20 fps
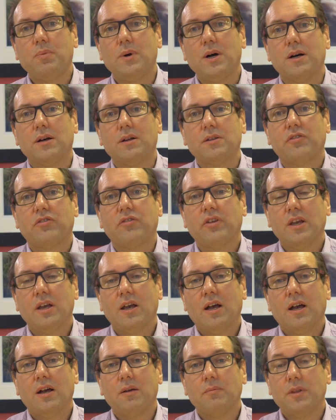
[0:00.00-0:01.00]
But
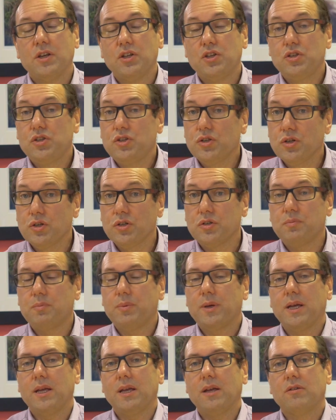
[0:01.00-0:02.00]
they should
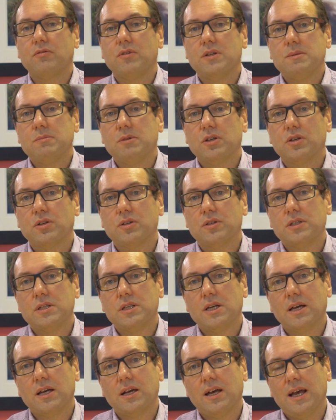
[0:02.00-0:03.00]
be a reasonably good
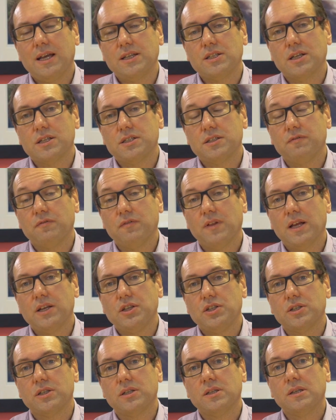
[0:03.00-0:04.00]
hedge against
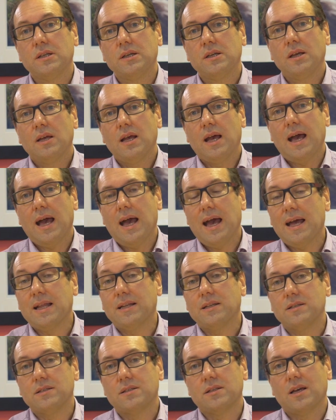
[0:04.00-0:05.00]
inflation,
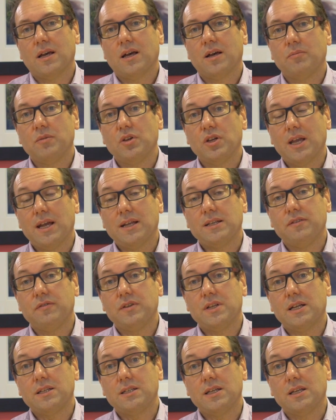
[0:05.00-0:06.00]
and you get
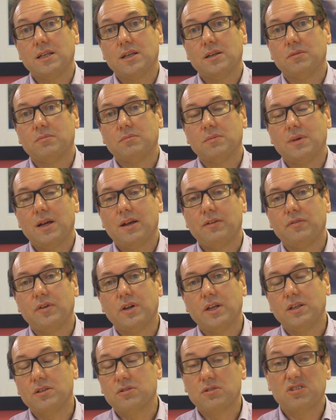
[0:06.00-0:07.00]
dividend income
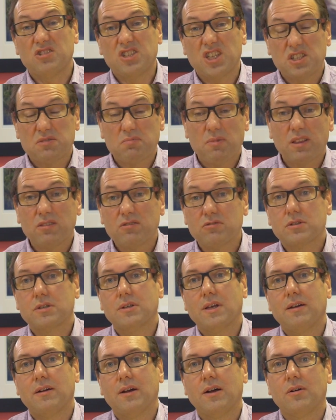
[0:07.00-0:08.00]
every sort of 6 months
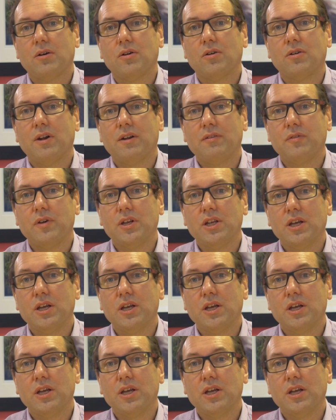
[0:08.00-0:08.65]
or every